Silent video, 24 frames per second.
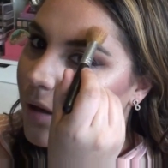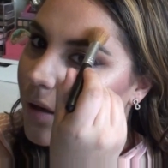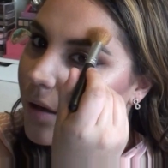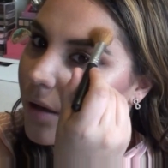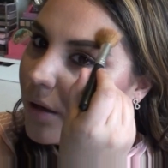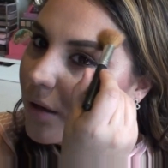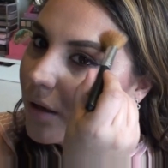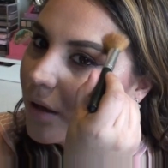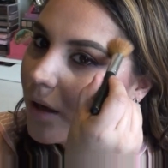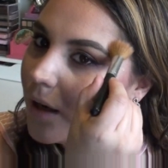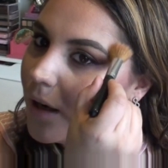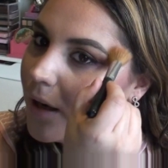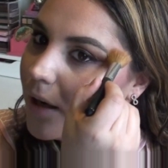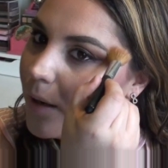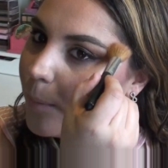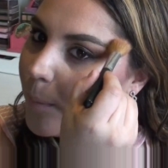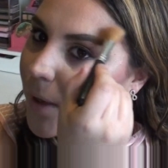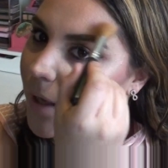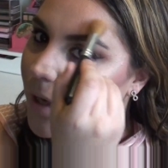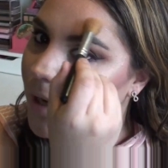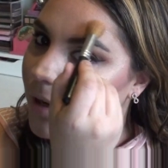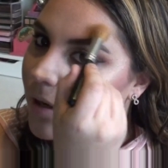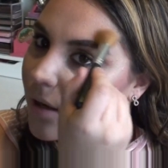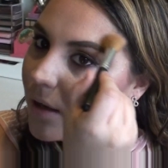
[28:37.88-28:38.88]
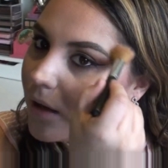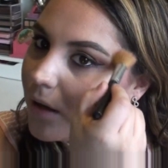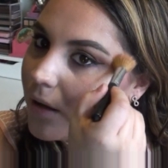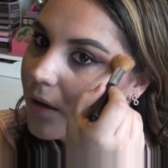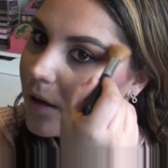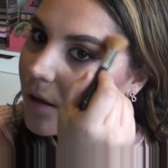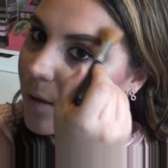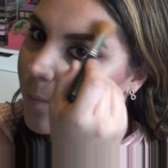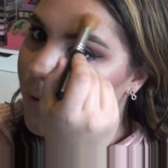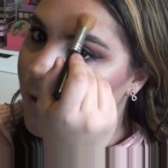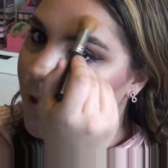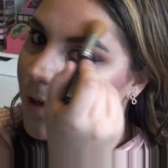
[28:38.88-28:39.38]
I'm trying to make it a
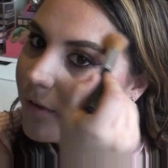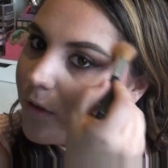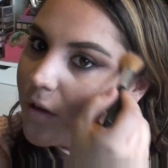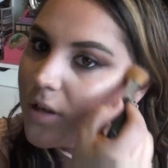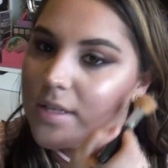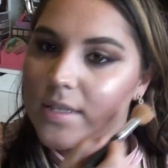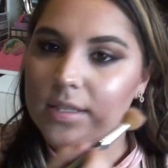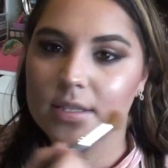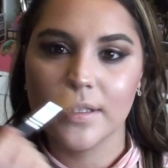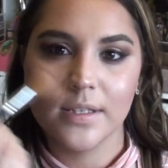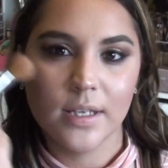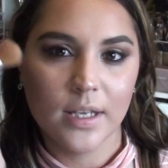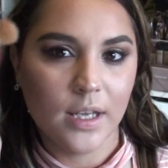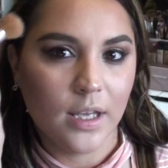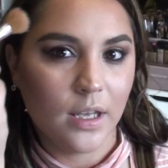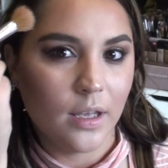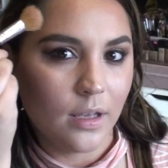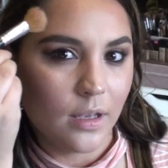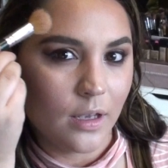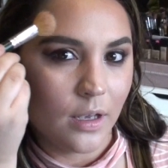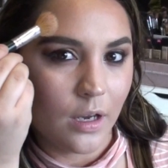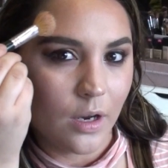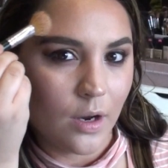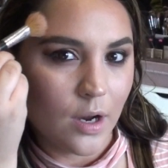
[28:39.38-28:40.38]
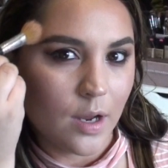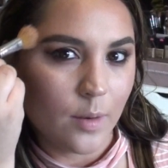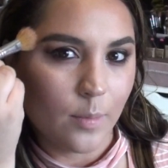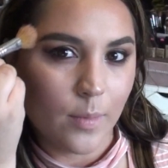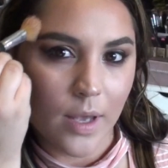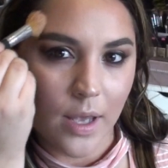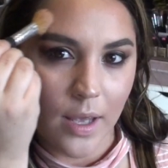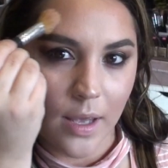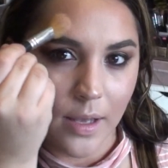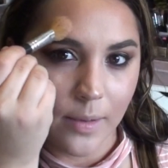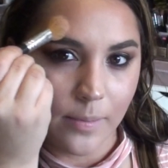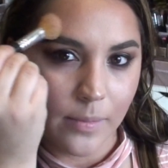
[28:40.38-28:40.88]
little bit of a C around
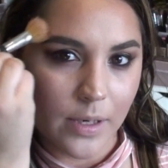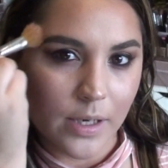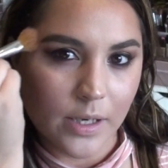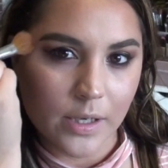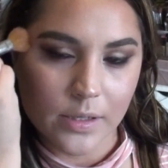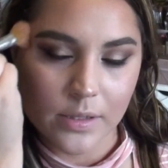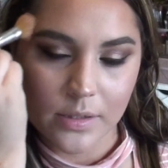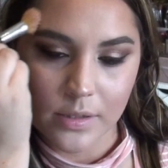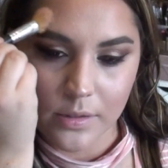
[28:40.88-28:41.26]
my eyebrows.